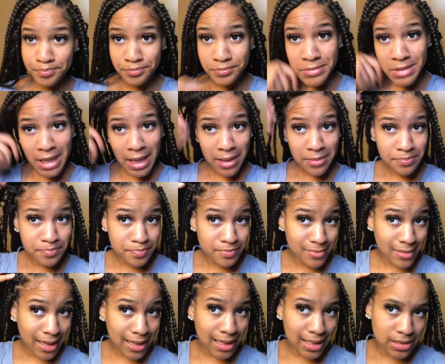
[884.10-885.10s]
Okay,
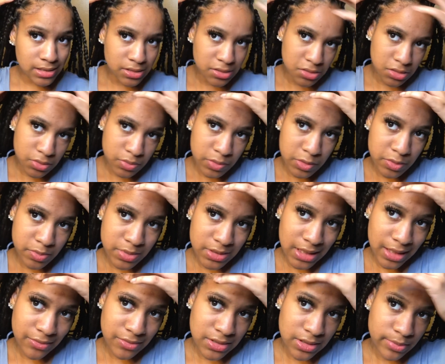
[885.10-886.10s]
I got 2 swoops.
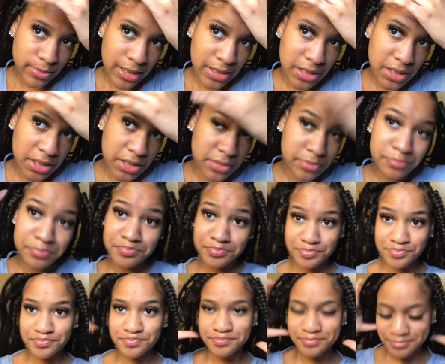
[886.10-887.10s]
That was about it.
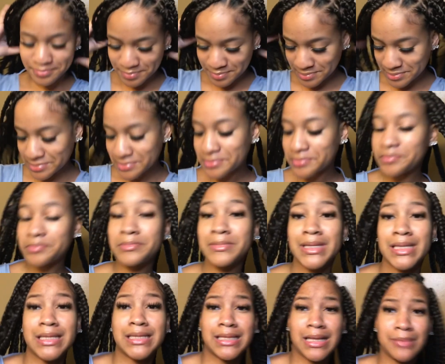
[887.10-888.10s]

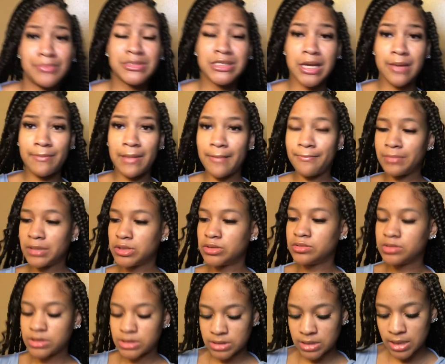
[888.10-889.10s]
I'm gonna take my
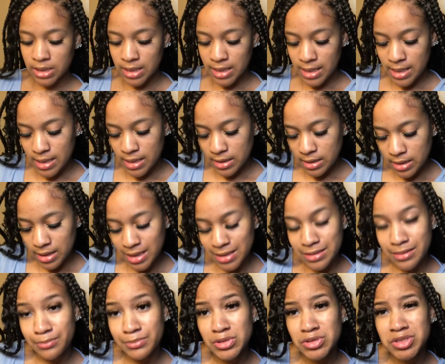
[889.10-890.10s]
mousse, and
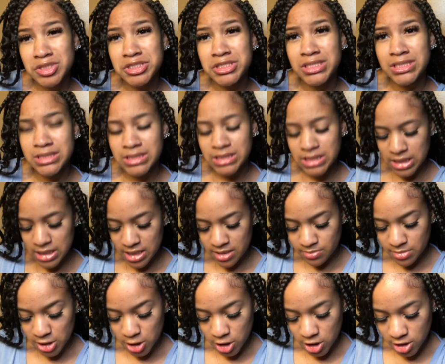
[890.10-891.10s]
the mousse is just to keep
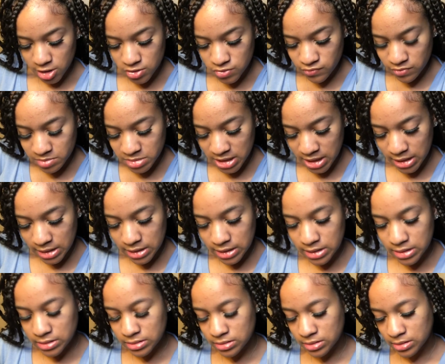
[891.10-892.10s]
the curls from
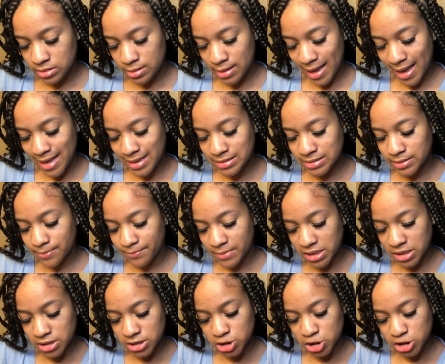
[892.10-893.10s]
tangling as
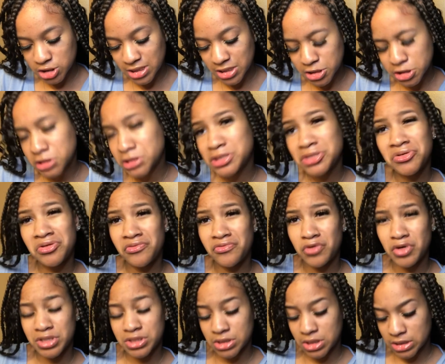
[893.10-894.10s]
much. They're still, of
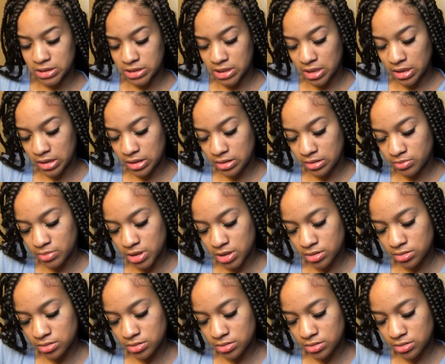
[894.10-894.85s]
course, gonna tangle up though.